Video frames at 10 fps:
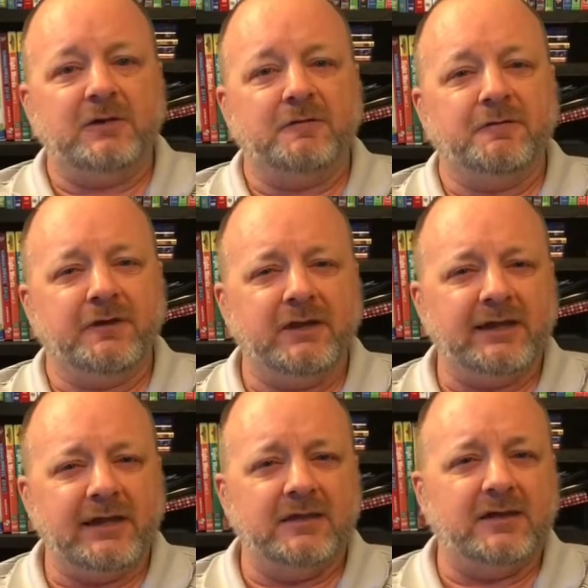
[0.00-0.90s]
you're
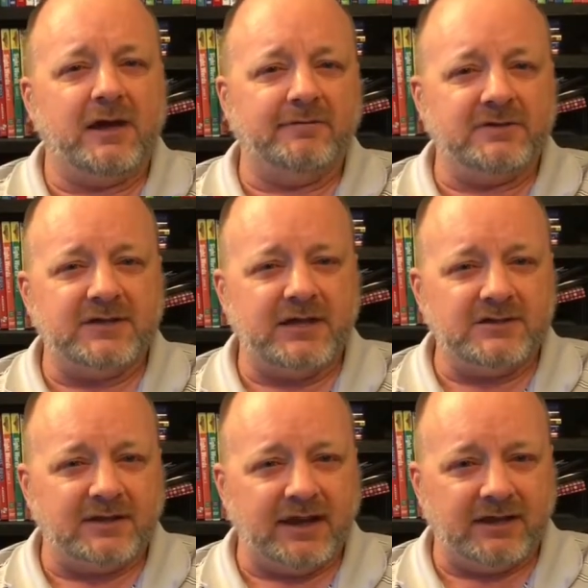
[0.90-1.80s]
filling in the
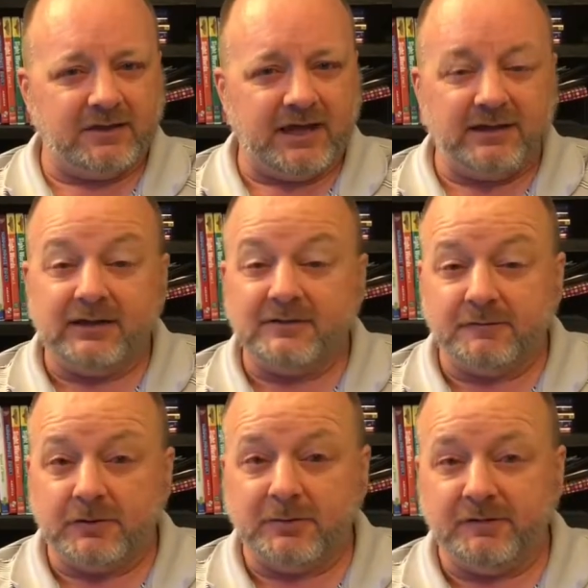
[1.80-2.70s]
conversation like that, it's a
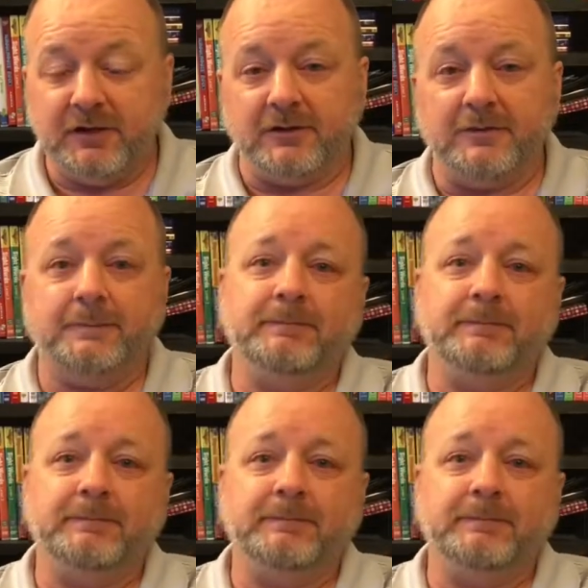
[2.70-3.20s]
verbal filler.